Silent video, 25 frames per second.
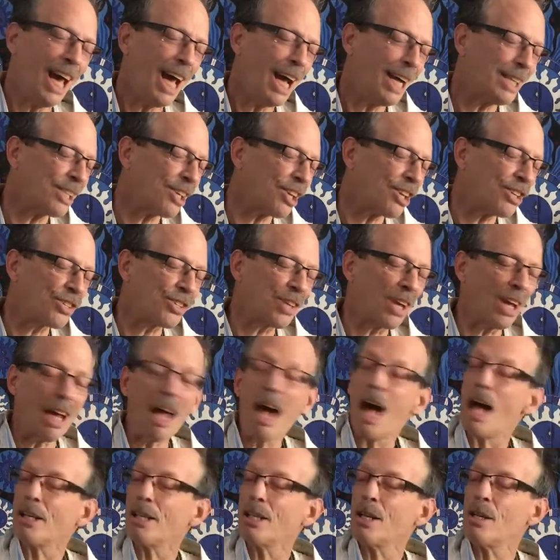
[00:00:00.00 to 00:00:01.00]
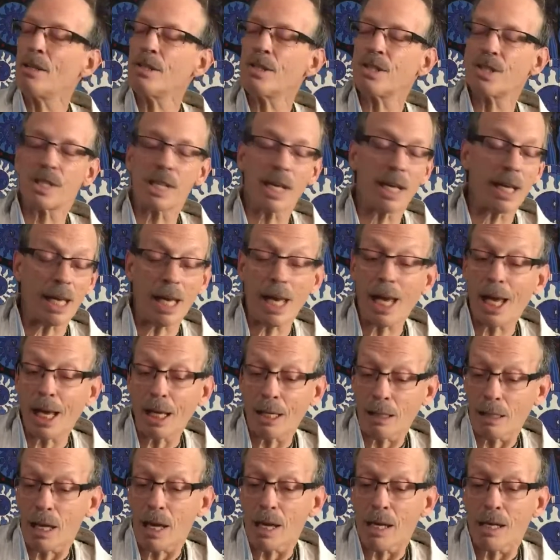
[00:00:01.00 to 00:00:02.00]
as the sun goes
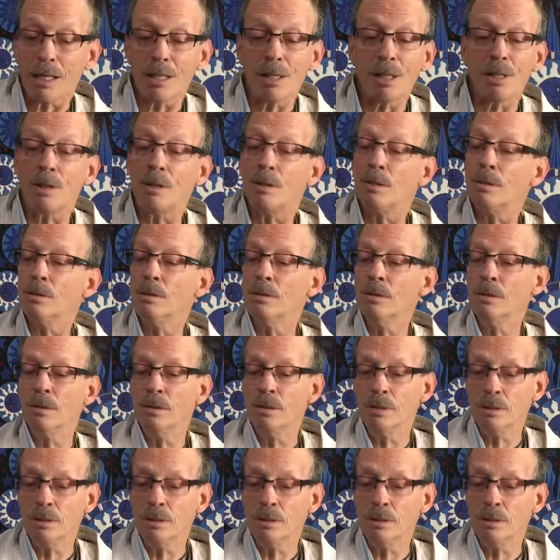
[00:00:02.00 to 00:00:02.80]
down.